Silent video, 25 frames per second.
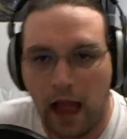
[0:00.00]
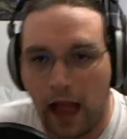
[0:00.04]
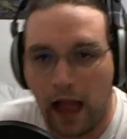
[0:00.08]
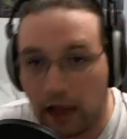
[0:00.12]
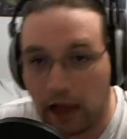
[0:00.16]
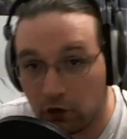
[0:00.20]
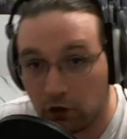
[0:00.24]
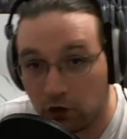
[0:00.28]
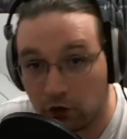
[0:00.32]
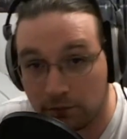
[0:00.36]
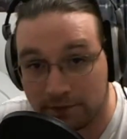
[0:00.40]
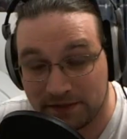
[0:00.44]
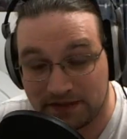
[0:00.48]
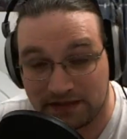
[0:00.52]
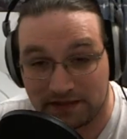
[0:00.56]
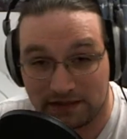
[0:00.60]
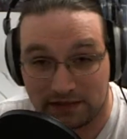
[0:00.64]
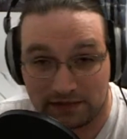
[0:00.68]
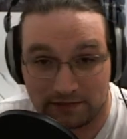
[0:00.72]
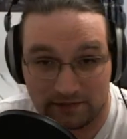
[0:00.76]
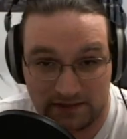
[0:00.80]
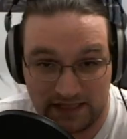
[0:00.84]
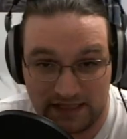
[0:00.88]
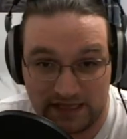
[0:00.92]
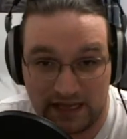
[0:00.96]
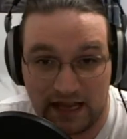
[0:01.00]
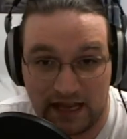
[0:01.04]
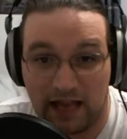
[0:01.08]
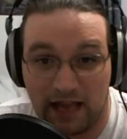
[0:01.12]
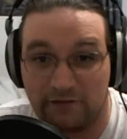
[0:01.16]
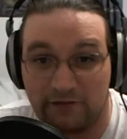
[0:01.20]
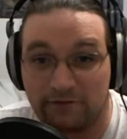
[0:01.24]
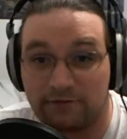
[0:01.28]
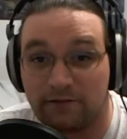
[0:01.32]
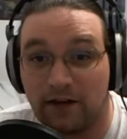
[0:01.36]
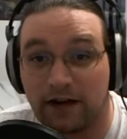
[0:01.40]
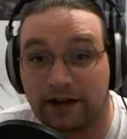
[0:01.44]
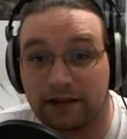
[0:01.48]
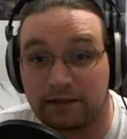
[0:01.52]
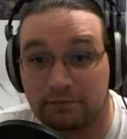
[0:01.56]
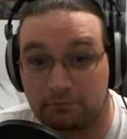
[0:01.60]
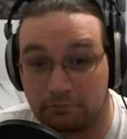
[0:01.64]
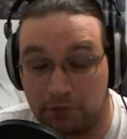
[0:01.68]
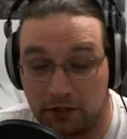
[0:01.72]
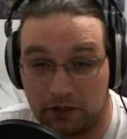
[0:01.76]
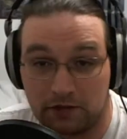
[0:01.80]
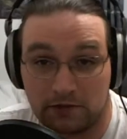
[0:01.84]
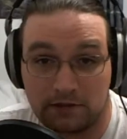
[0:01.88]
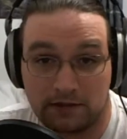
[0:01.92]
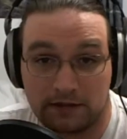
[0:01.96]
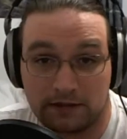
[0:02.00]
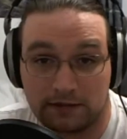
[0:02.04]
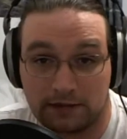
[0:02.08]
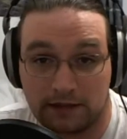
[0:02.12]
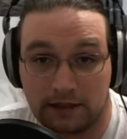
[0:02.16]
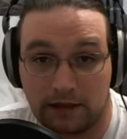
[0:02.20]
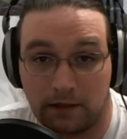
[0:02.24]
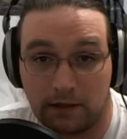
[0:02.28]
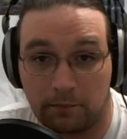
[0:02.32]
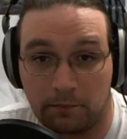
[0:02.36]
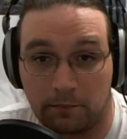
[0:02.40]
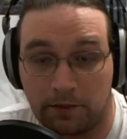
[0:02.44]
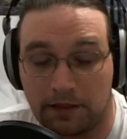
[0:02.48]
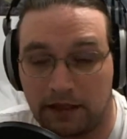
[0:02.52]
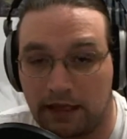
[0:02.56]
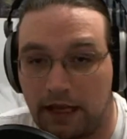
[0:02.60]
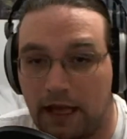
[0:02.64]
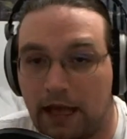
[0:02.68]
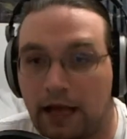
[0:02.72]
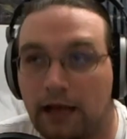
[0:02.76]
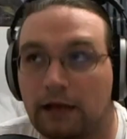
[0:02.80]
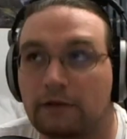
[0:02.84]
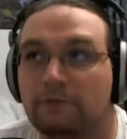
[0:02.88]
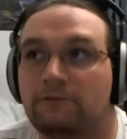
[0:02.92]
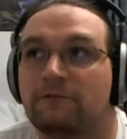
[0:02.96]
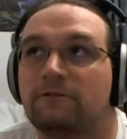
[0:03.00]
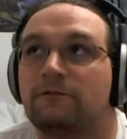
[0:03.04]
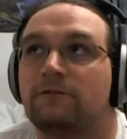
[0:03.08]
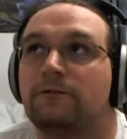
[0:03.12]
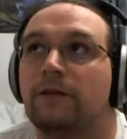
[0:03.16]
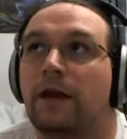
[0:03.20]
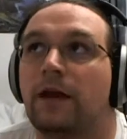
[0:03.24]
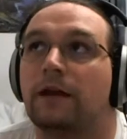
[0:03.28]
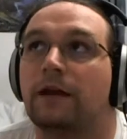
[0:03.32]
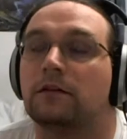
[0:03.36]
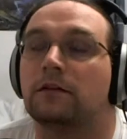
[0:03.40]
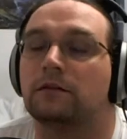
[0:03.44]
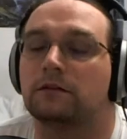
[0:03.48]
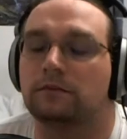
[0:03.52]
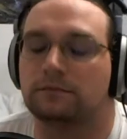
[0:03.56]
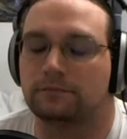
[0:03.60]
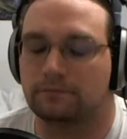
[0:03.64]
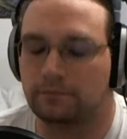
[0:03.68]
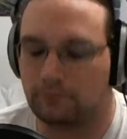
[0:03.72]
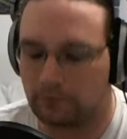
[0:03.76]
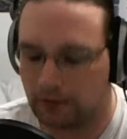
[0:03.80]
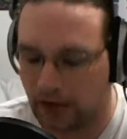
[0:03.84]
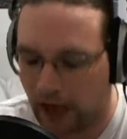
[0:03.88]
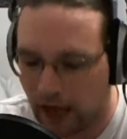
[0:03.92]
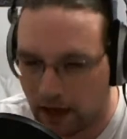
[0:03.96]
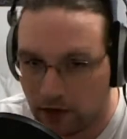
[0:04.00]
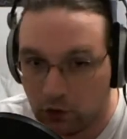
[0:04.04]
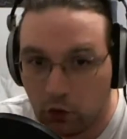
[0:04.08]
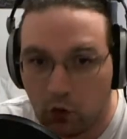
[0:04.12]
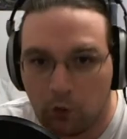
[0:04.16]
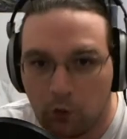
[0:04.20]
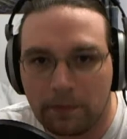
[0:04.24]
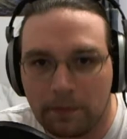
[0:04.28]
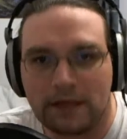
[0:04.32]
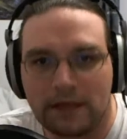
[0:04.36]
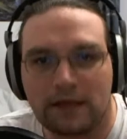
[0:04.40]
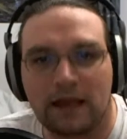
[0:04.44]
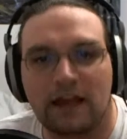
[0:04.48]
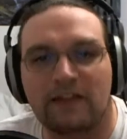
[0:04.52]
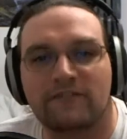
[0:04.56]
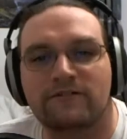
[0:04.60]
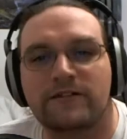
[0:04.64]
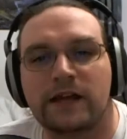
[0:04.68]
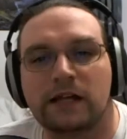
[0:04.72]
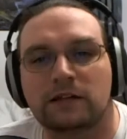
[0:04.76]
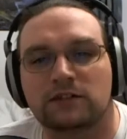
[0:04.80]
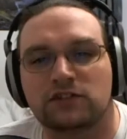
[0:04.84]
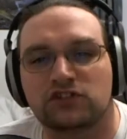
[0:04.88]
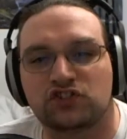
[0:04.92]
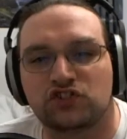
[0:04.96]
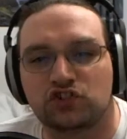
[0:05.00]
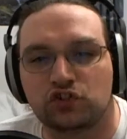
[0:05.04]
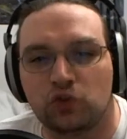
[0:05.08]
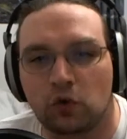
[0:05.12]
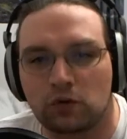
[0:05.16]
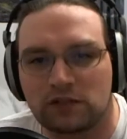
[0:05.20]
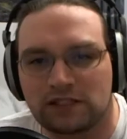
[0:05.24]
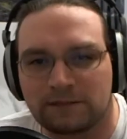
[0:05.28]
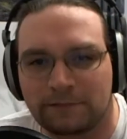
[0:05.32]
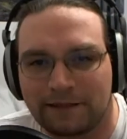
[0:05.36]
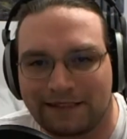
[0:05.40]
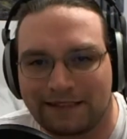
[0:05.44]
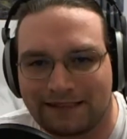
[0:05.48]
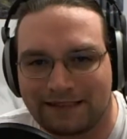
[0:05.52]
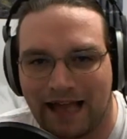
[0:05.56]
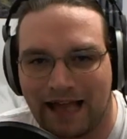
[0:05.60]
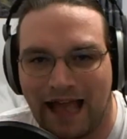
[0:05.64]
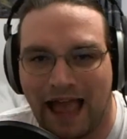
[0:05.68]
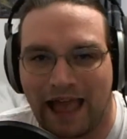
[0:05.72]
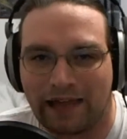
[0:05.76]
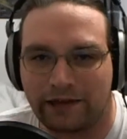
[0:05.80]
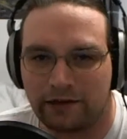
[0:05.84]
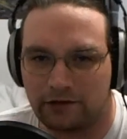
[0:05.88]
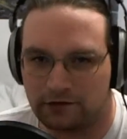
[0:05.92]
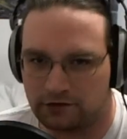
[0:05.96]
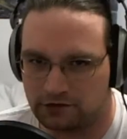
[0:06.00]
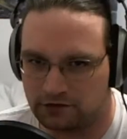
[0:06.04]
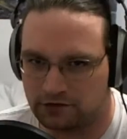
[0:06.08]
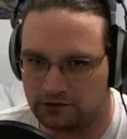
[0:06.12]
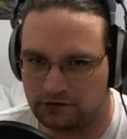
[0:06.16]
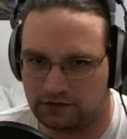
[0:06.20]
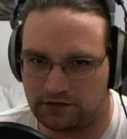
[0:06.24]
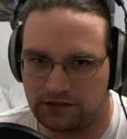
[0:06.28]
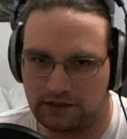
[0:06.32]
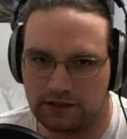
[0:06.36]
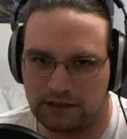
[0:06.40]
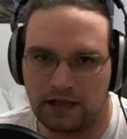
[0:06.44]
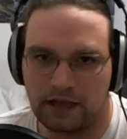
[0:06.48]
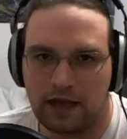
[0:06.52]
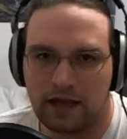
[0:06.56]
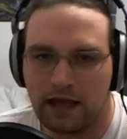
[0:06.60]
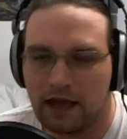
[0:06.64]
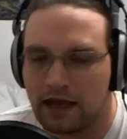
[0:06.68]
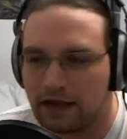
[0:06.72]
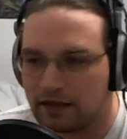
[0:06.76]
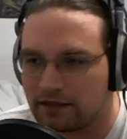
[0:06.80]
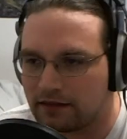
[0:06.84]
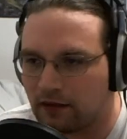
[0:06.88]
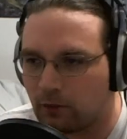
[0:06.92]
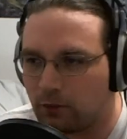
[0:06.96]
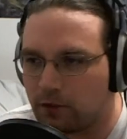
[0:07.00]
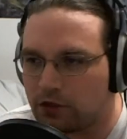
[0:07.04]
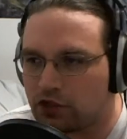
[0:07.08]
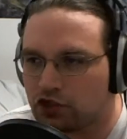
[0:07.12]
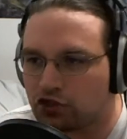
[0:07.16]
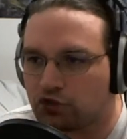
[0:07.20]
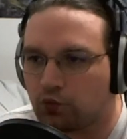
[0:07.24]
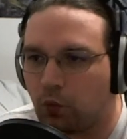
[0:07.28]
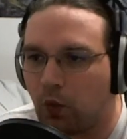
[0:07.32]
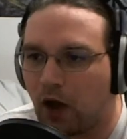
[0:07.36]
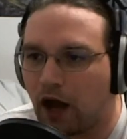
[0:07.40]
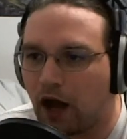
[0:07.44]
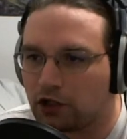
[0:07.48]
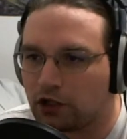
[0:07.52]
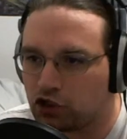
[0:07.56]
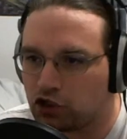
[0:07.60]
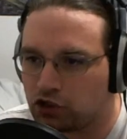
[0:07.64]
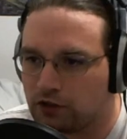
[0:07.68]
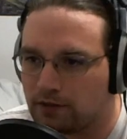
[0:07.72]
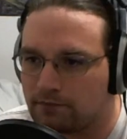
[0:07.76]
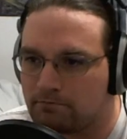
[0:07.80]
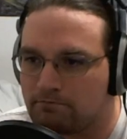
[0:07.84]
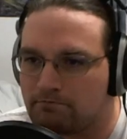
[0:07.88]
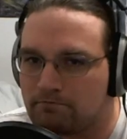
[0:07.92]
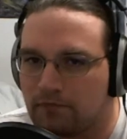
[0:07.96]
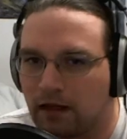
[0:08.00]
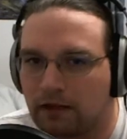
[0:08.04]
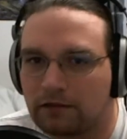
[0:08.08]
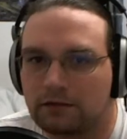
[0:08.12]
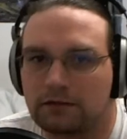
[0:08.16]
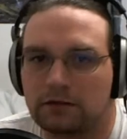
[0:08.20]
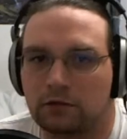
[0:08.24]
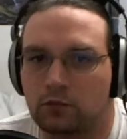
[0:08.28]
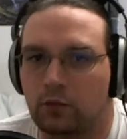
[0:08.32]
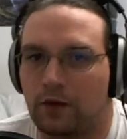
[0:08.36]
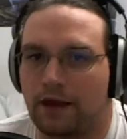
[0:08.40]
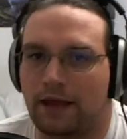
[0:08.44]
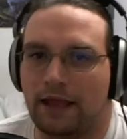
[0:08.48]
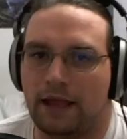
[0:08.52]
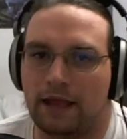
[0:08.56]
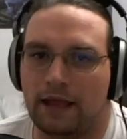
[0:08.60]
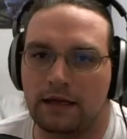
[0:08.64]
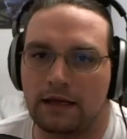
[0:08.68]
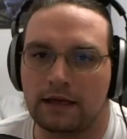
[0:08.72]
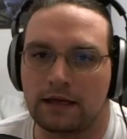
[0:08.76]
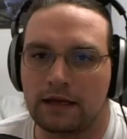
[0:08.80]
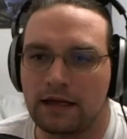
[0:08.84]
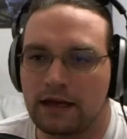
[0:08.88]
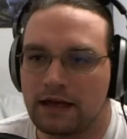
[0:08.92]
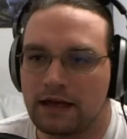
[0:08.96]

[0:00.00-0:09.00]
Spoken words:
I hope EA fucking burns as a company and I hope EA fails so spectacularly that we just watch them melt away.